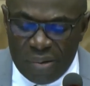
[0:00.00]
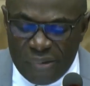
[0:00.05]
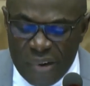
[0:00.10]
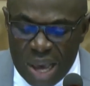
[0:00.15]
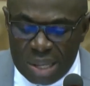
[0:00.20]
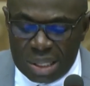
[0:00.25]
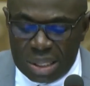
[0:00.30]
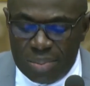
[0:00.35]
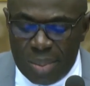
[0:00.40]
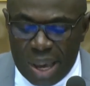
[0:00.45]

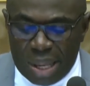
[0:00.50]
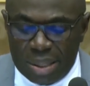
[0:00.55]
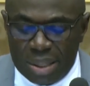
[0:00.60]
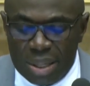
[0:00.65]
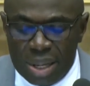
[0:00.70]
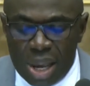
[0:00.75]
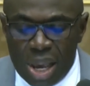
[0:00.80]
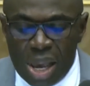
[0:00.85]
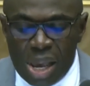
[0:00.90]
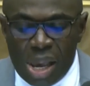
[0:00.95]
investment
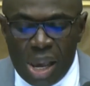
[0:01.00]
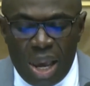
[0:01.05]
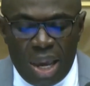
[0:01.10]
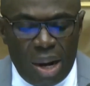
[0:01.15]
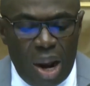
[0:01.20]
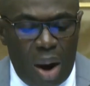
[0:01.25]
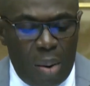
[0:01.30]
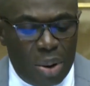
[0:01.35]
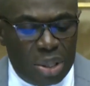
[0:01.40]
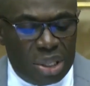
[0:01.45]
in
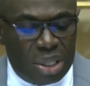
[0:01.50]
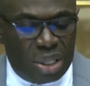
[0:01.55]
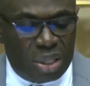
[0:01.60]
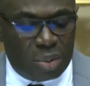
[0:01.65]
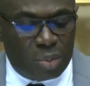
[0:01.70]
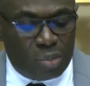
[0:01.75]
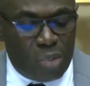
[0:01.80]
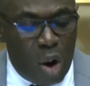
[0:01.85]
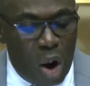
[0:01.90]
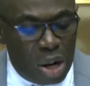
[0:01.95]
our
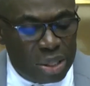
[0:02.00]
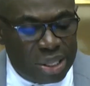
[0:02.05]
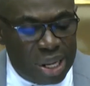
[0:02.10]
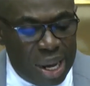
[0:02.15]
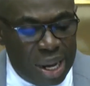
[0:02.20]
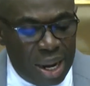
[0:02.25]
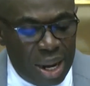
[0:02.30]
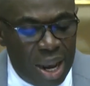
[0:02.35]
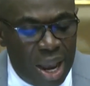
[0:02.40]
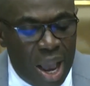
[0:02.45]

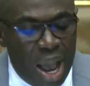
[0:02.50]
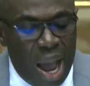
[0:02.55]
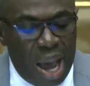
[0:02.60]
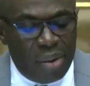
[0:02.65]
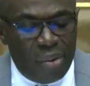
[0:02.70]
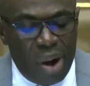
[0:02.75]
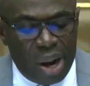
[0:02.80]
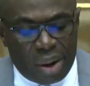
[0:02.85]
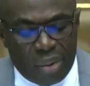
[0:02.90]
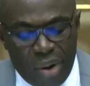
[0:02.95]
sporting
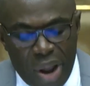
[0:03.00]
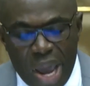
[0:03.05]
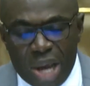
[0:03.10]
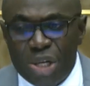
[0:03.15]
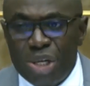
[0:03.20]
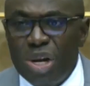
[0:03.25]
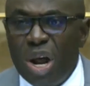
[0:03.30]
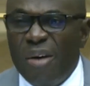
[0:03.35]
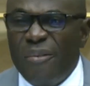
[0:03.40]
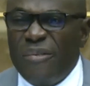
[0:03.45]
and
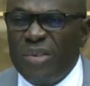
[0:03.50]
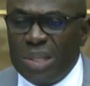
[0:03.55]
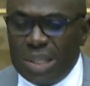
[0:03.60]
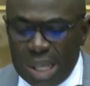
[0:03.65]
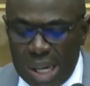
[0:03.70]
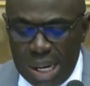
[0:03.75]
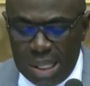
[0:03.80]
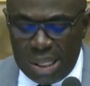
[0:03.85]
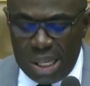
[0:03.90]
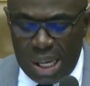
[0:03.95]
recreational
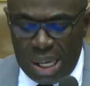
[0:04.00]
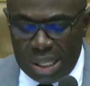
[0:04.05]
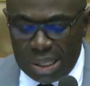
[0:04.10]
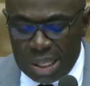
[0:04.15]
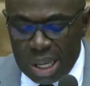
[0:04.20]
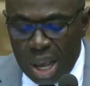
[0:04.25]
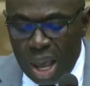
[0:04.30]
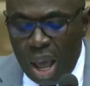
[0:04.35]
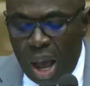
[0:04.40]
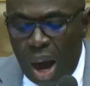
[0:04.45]

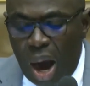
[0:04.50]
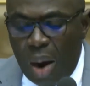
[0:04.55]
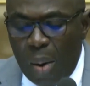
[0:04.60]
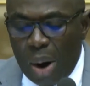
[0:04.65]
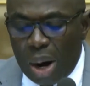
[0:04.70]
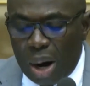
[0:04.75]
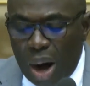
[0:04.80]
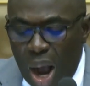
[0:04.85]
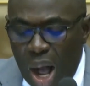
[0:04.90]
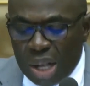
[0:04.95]
facilities,
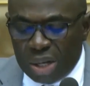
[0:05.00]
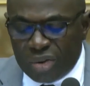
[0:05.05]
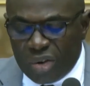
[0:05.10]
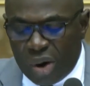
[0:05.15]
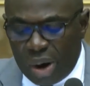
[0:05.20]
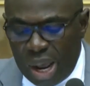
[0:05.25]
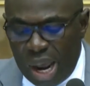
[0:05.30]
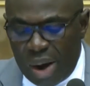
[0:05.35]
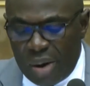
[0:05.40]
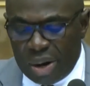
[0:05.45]
our
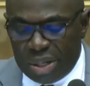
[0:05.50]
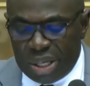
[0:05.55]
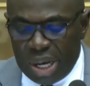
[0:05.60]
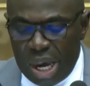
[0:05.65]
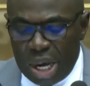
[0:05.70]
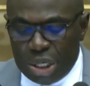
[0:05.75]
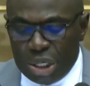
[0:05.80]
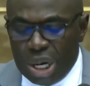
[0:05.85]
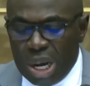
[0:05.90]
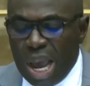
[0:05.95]
cultural
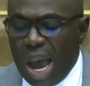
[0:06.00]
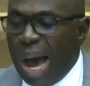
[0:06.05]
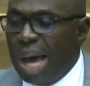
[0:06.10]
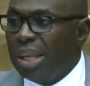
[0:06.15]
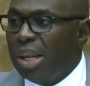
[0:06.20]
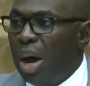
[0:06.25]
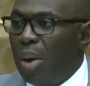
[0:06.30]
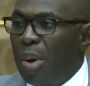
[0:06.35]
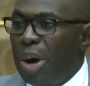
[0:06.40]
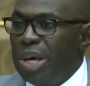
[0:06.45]
heritage,
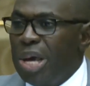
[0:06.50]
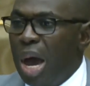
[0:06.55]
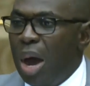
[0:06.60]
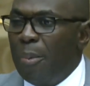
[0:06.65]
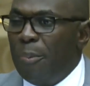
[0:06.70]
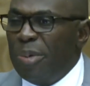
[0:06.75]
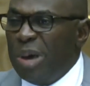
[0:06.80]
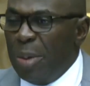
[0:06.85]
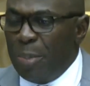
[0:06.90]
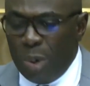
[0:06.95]
and our
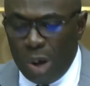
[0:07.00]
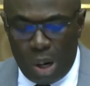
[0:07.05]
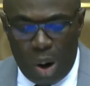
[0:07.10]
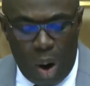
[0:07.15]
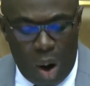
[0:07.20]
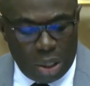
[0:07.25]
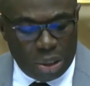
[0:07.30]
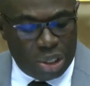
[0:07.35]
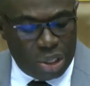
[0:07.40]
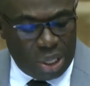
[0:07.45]
young people
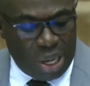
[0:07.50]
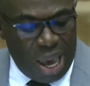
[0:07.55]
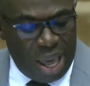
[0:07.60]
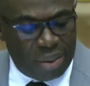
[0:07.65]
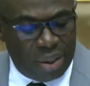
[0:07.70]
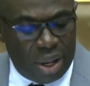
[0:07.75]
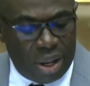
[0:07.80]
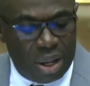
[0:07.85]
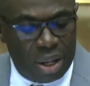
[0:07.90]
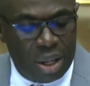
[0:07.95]
all
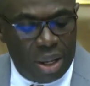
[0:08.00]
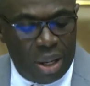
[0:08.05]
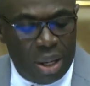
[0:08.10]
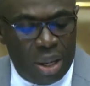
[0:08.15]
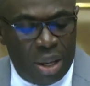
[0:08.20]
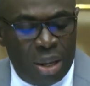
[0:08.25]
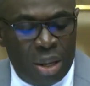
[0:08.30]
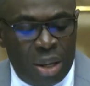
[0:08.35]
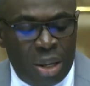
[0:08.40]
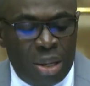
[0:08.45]
together.
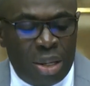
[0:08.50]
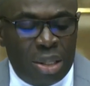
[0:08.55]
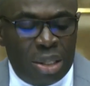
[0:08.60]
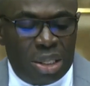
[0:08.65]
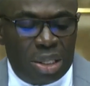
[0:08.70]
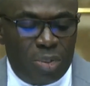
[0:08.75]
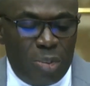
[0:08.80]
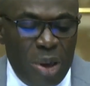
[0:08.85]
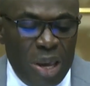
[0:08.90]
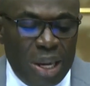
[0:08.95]

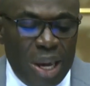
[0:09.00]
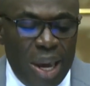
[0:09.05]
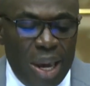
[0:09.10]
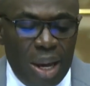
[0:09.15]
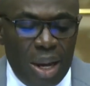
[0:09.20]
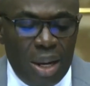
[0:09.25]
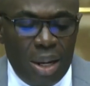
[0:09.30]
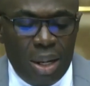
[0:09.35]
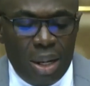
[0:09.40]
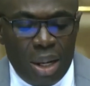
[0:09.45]

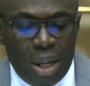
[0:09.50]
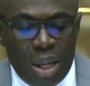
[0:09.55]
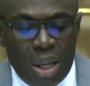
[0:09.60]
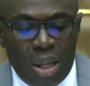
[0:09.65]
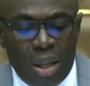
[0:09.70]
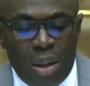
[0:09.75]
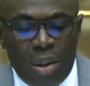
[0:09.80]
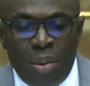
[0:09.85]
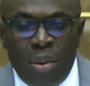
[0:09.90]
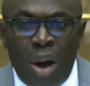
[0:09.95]
Speaking
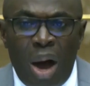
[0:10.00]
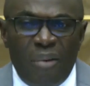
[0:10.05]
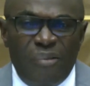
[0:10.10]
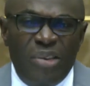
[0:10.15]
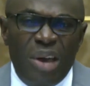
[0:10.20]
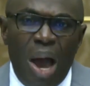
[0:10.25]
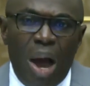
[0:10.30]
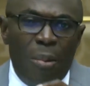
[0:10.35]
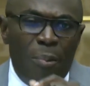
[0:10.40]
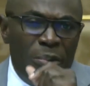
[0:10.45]
of
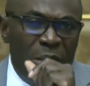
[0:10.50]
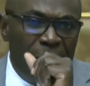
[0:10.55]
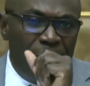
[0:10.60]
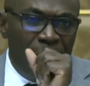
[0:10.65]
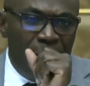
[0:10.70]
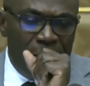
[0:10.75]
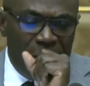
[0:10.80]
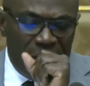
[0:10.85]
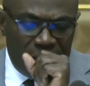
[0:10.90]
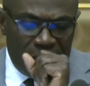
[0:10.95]
young
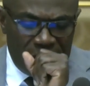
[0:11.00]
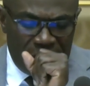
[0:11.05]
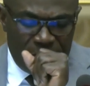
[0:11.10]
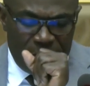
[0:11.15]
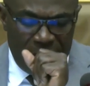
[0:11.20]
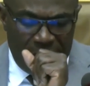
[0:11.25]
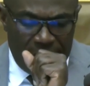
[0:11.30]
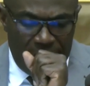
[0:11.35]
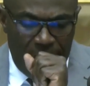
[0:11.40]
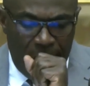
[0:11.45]
people, Mr.
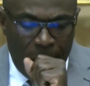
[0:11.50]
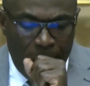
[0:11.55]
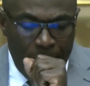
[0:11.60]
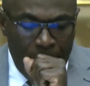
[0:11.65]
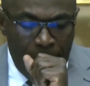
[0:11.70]
Speaker,